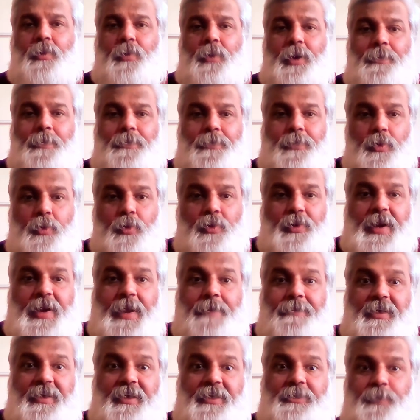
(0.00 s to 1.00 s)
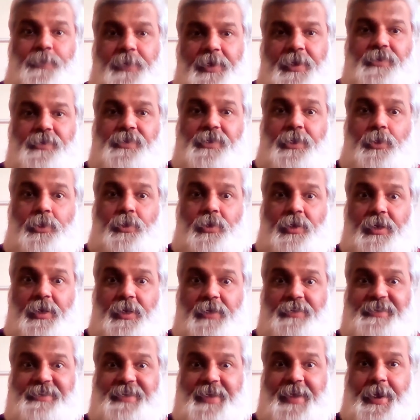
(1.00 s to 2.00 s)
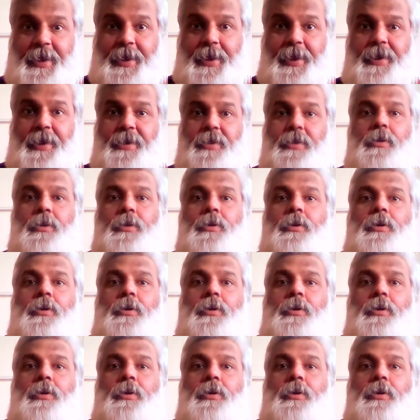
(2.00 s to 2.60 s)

world programming experience and you're a little scared,